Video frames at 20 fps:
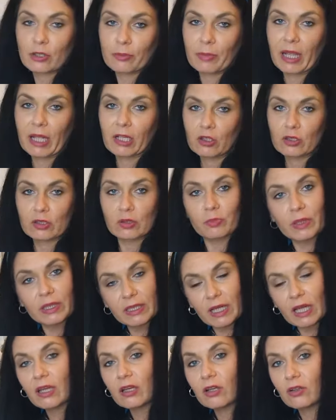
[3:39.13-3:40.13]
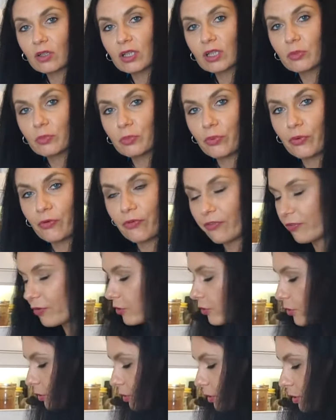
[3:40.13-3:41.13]
tomatoes, but I really
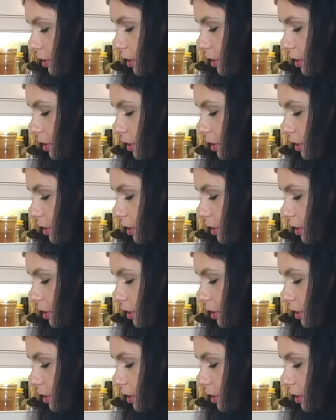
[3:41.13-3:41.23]
prefer